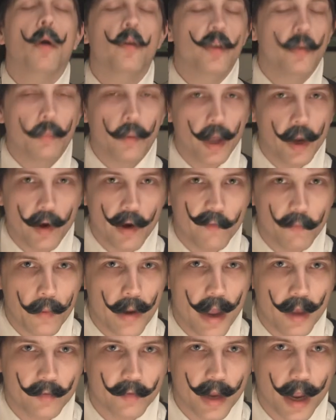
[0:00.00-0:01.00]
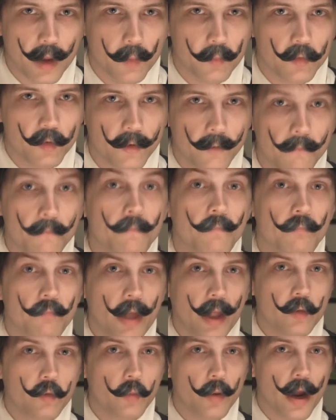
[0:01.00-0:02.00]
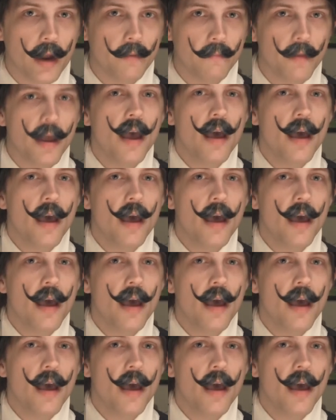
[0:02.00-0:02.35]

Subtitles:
multiplayer FPS games. That's right.